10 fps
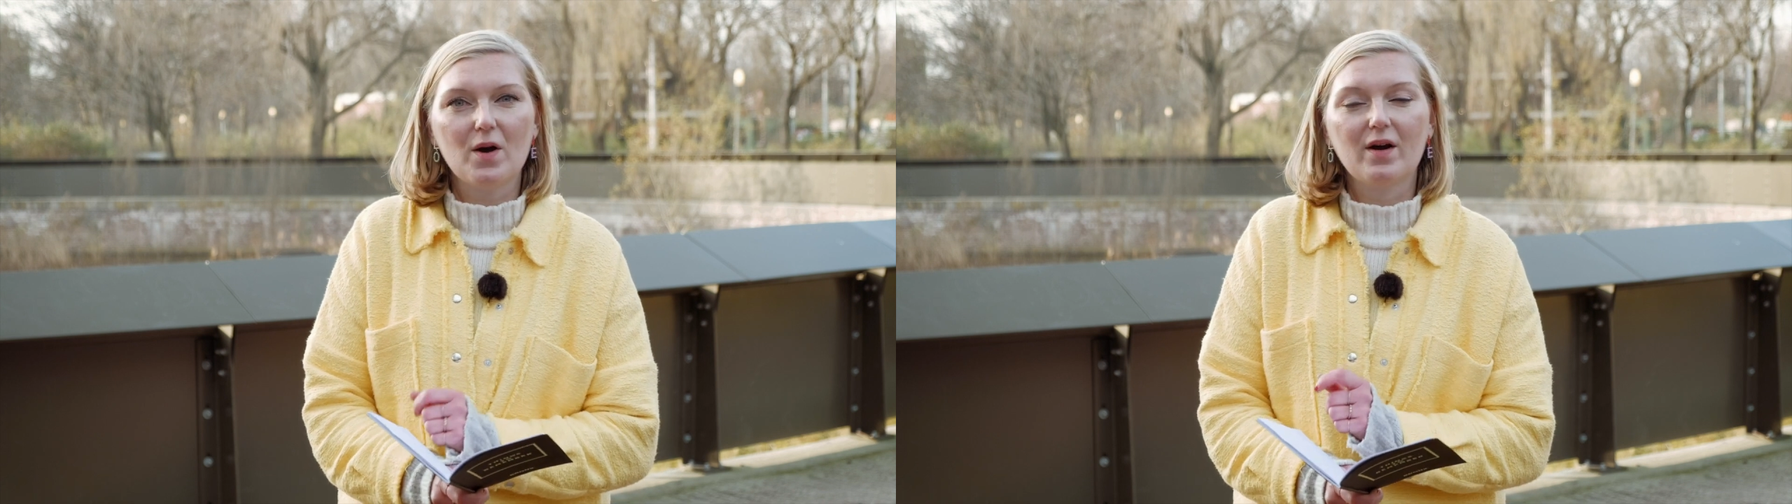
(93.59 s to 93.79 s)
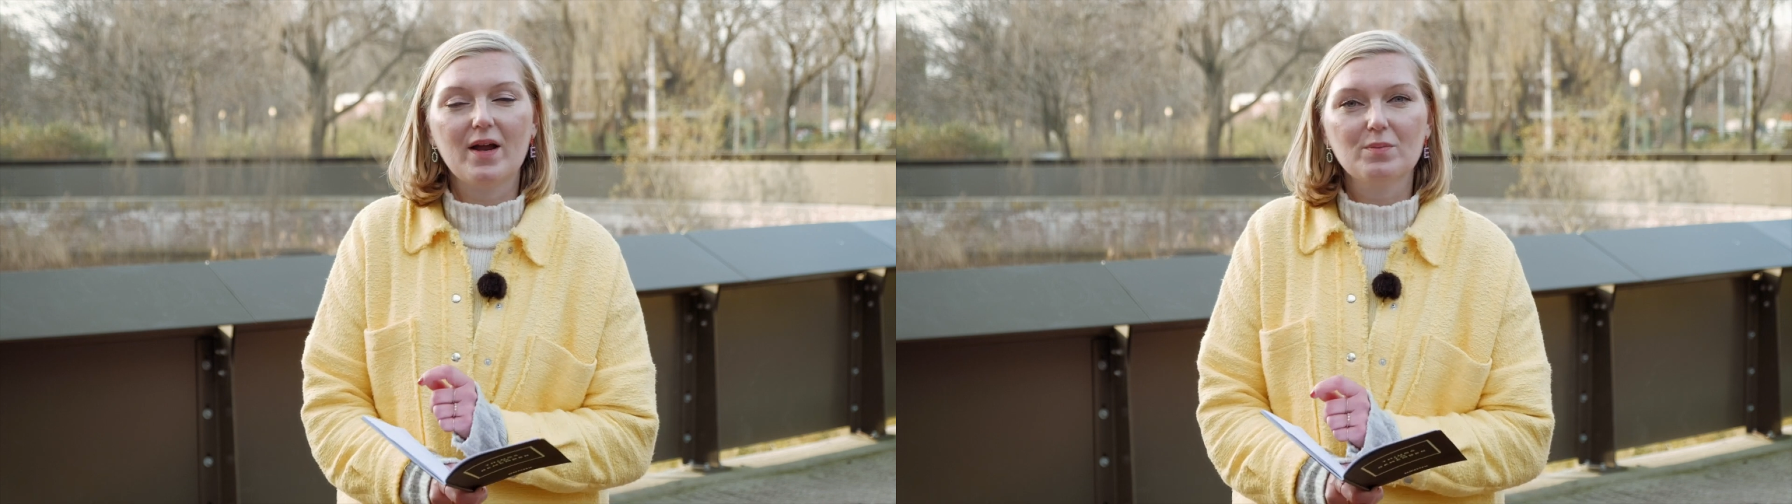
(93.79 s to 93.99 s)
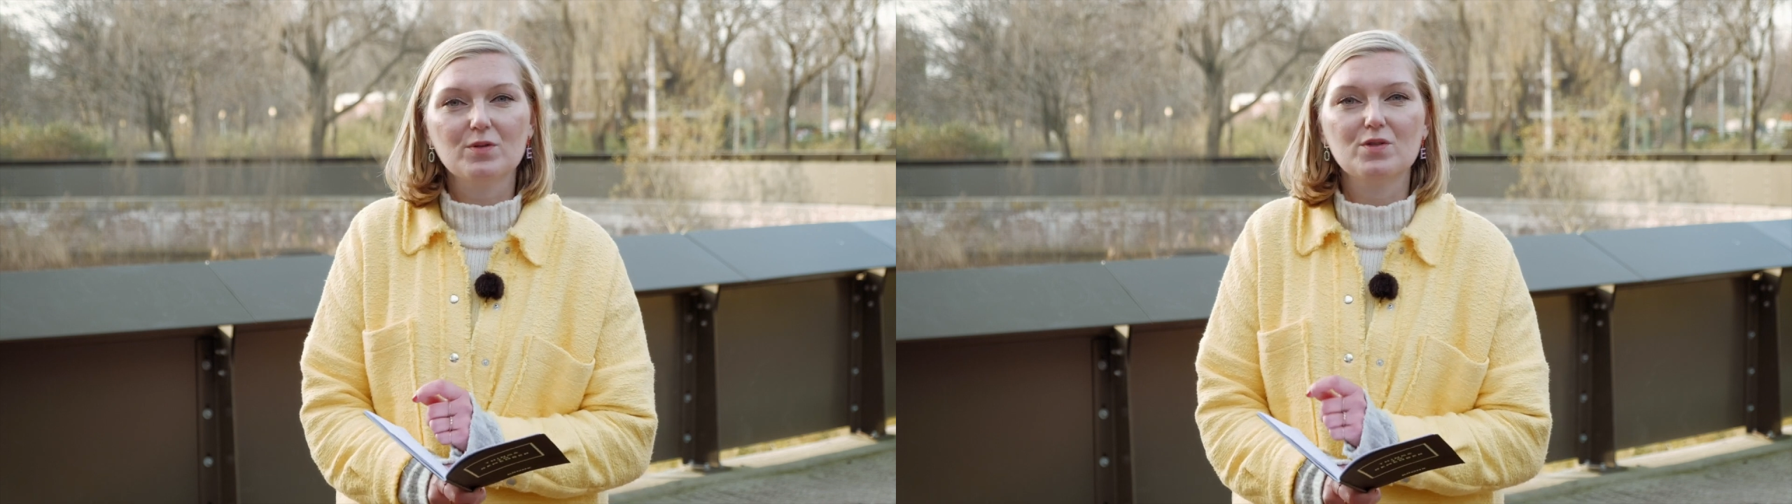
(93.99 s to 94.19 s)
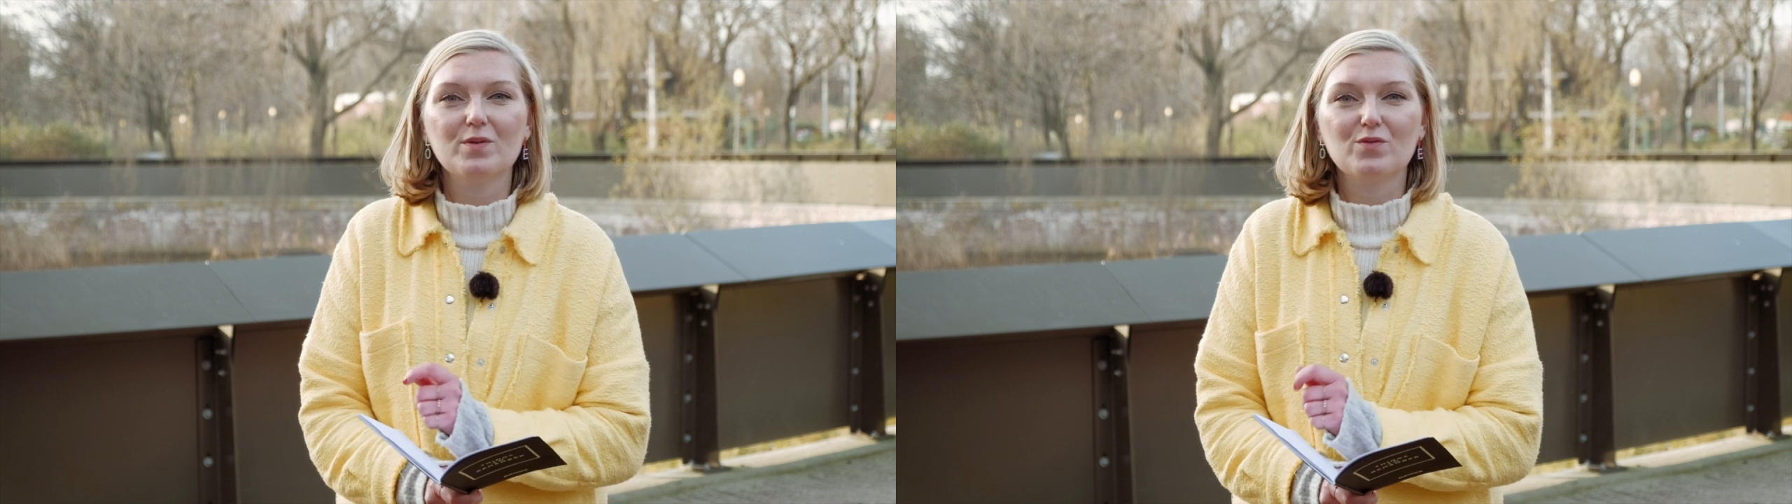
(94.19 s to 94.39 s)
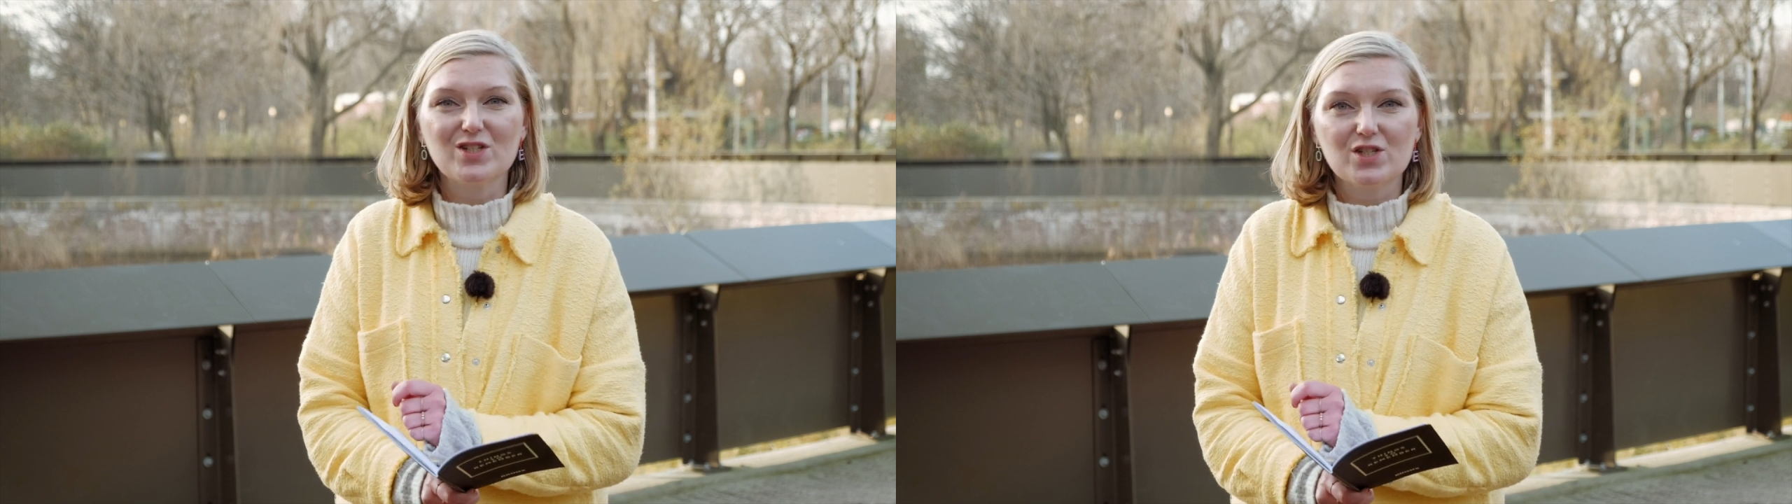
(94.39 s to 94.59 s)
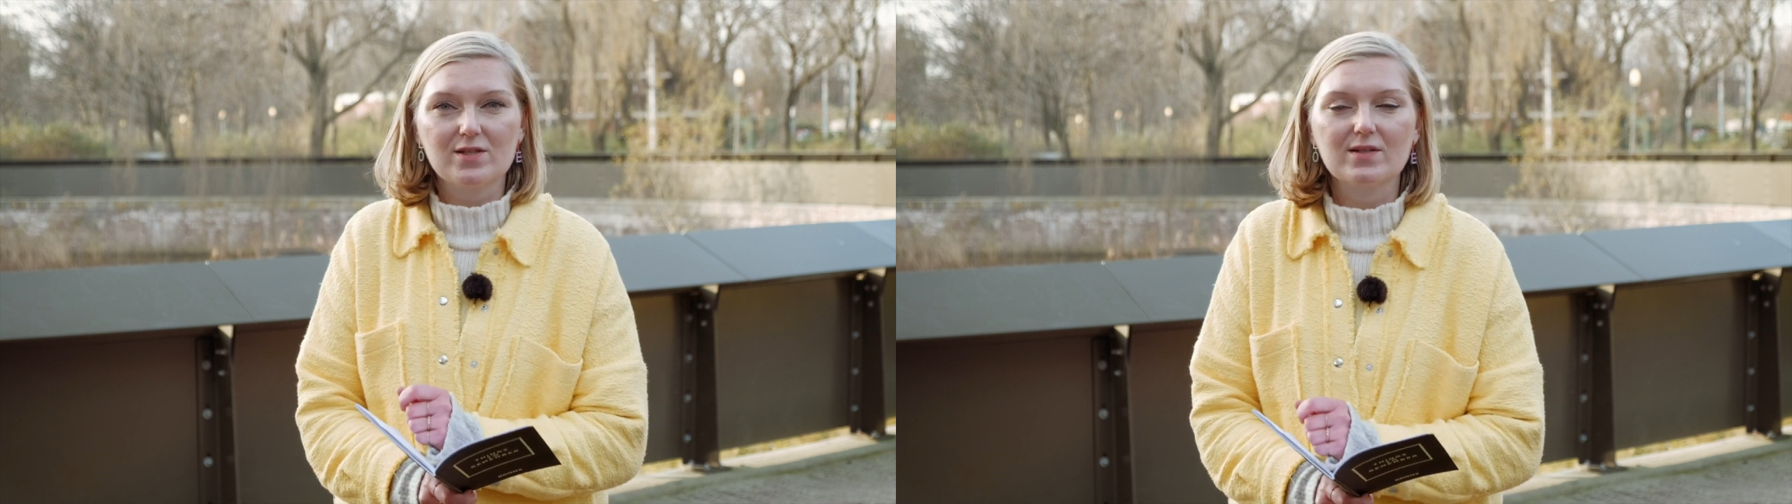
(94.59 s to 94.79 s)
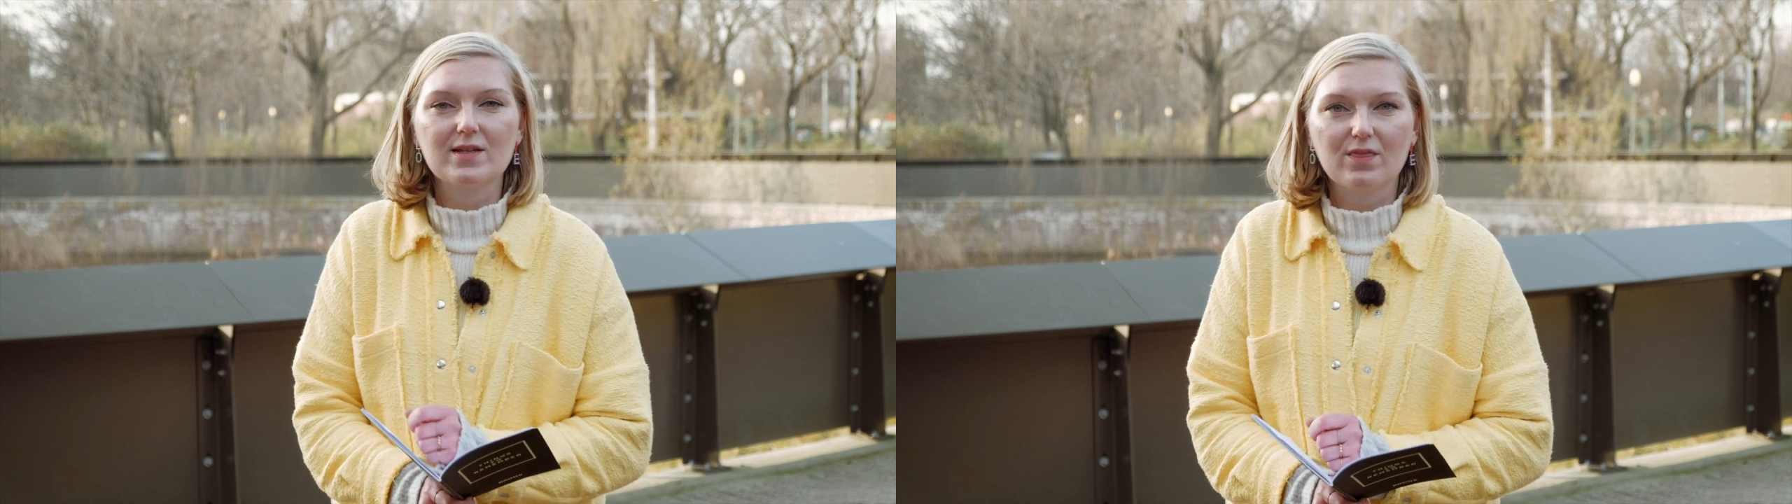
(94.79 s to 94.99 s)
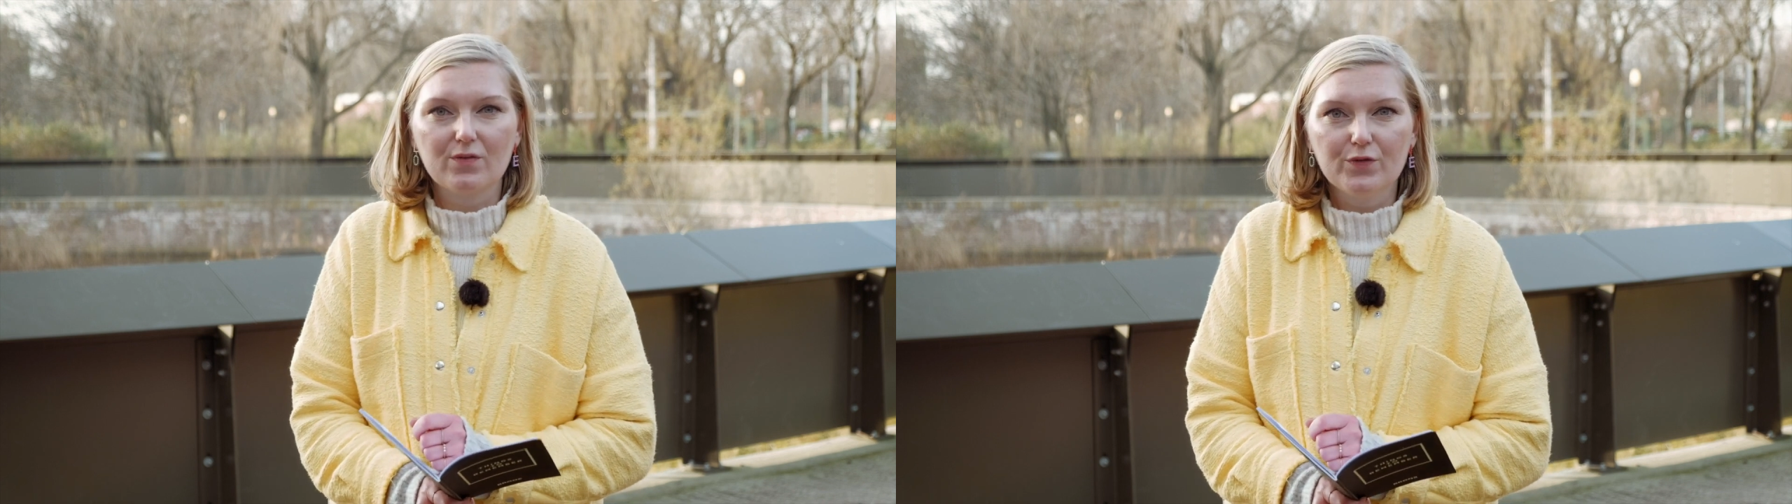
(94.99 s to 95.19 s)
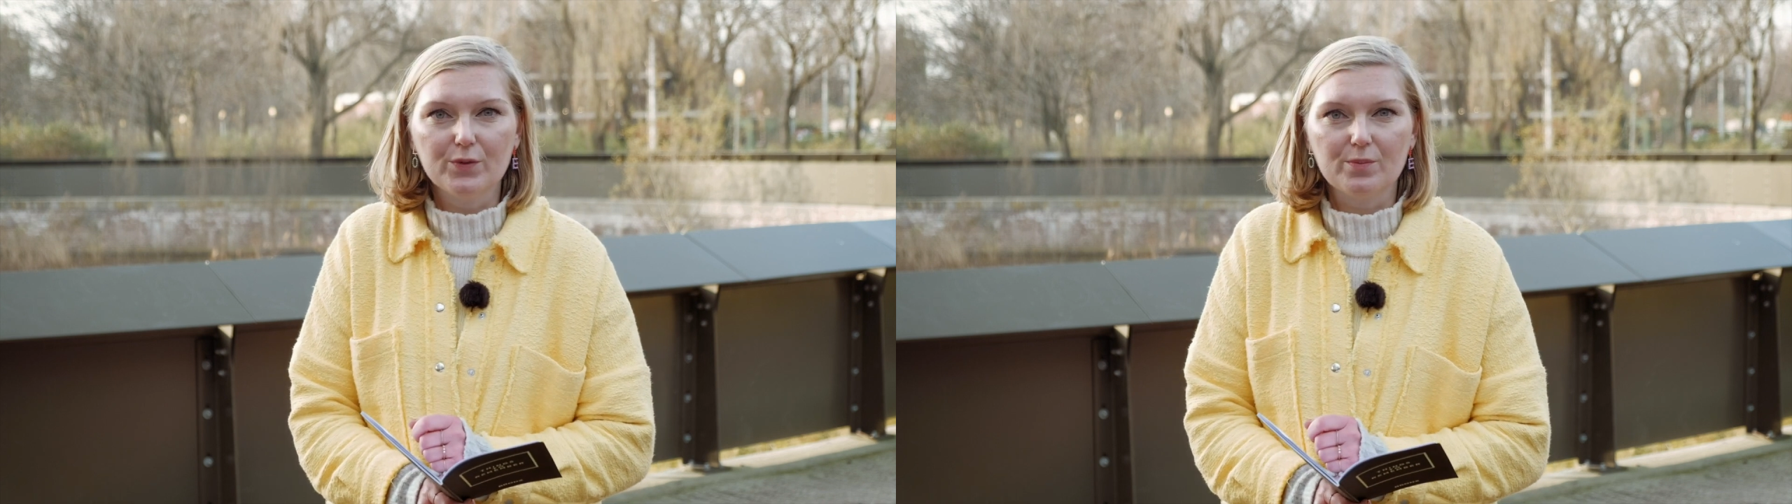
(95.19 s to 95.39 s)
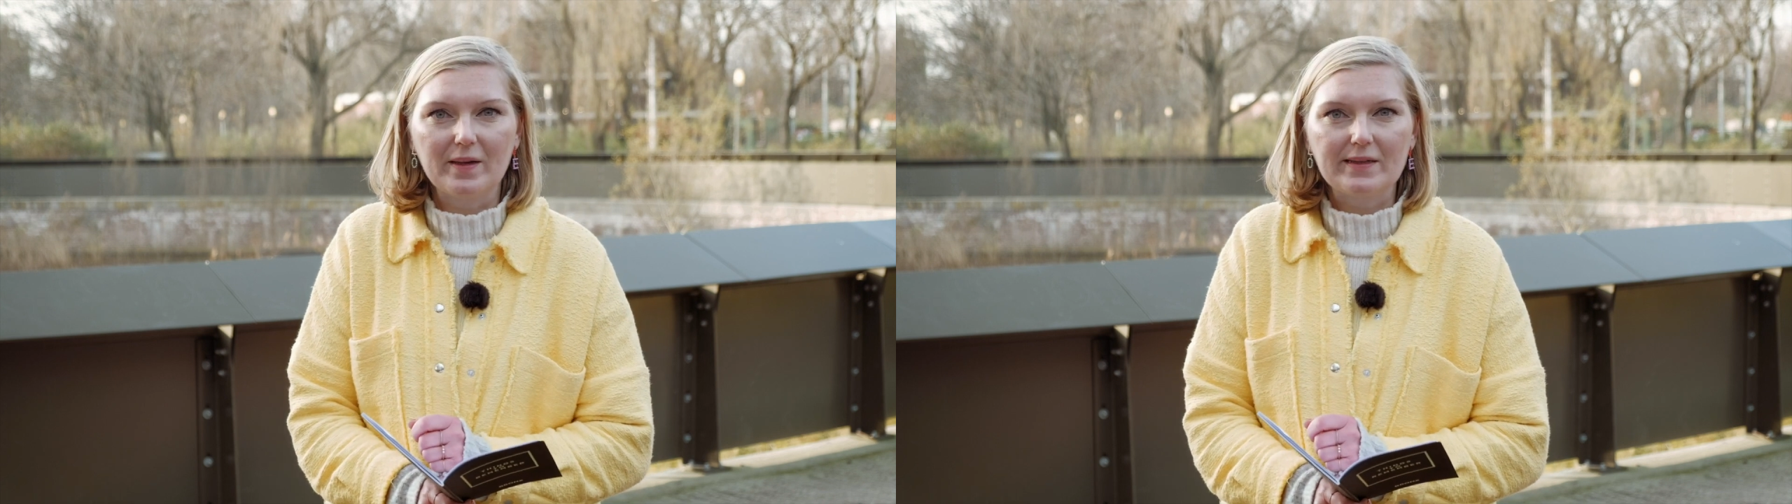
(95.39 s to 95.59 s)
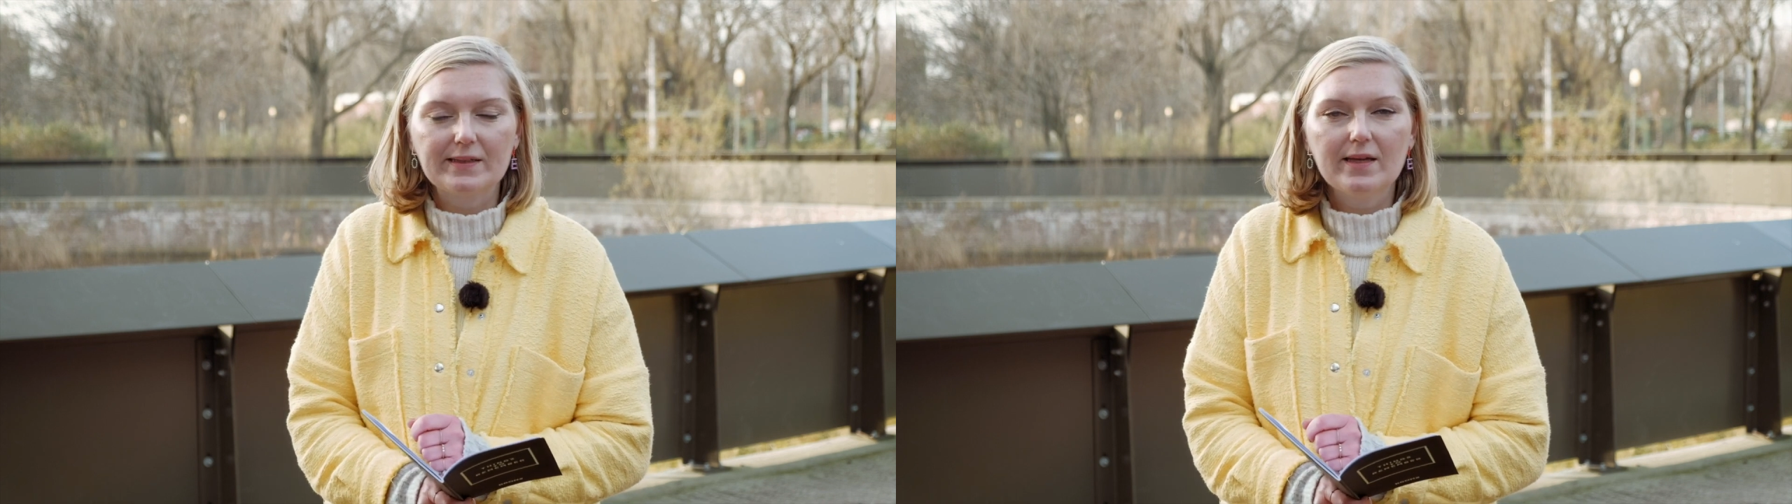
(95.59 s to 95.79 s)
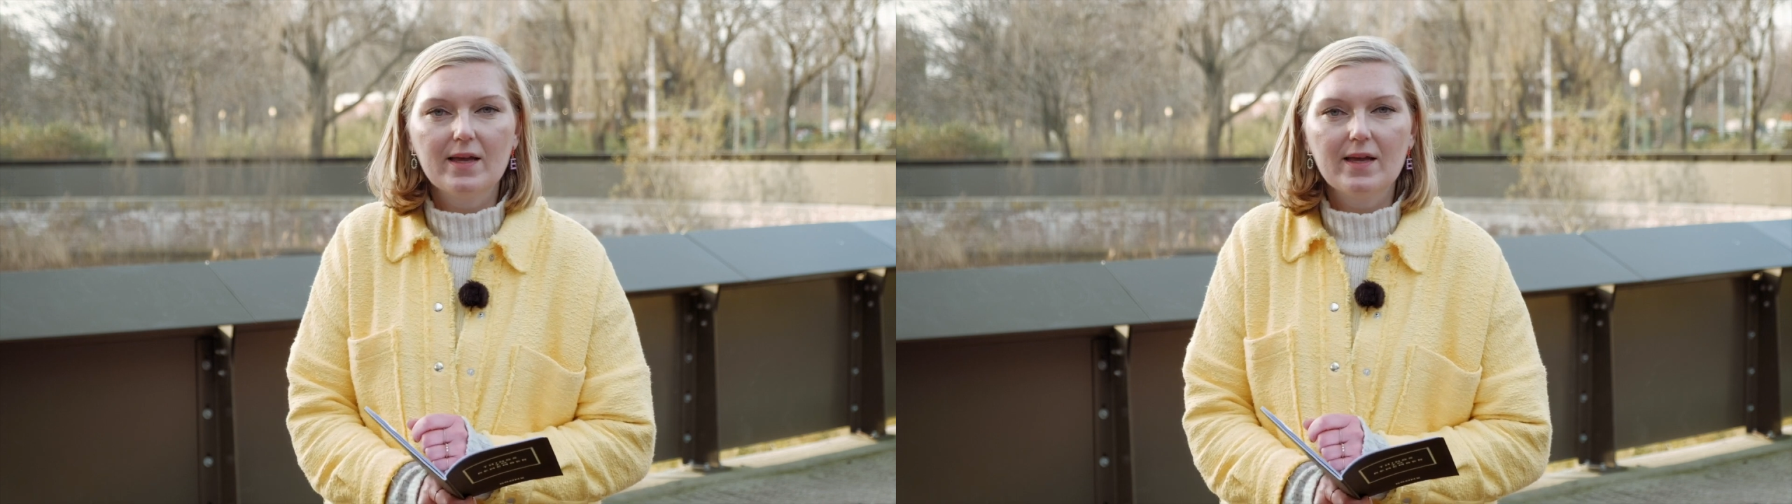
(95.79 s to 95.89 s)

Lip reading: are able to be registered at the food bank.